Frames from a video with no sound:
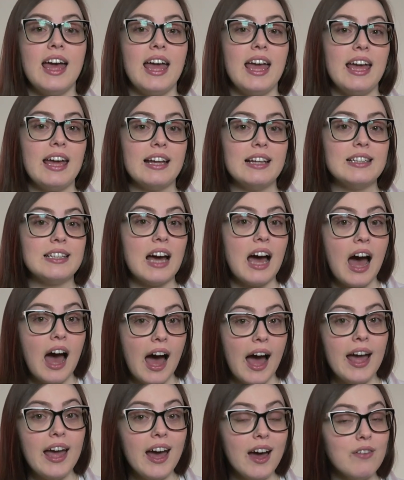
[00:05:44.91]
and
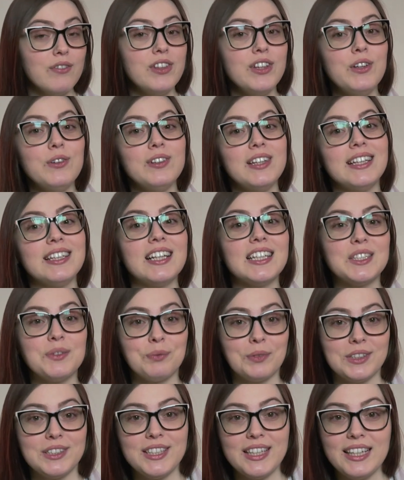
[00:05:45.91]
I have the unique
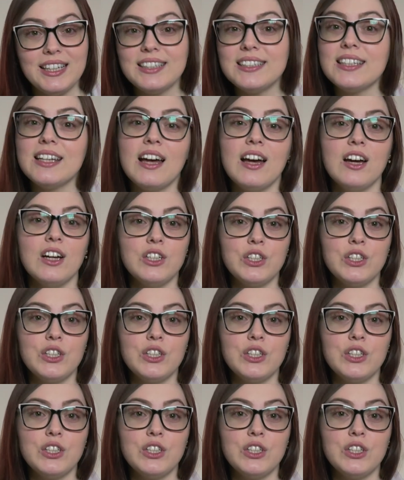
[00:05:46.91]
expertise